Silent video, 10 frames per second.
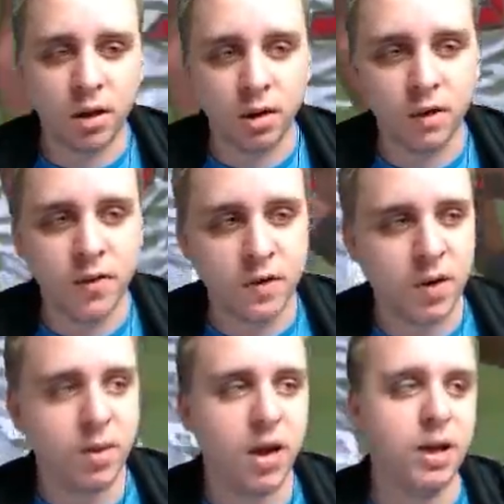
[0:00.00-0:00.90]
I'll get rid of
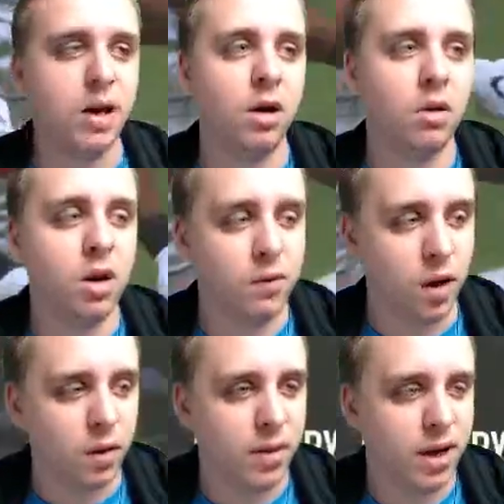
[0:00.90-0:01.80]
everybody. I'll get rid
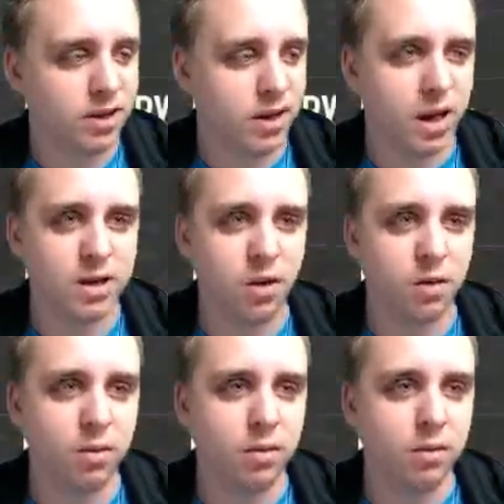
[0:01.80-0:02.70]
of all the picks that I
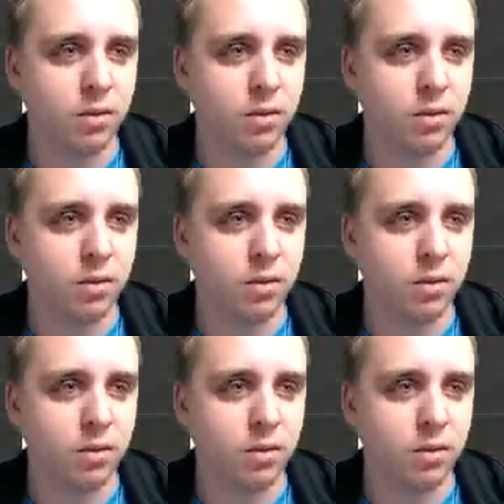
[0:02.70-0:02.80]
don't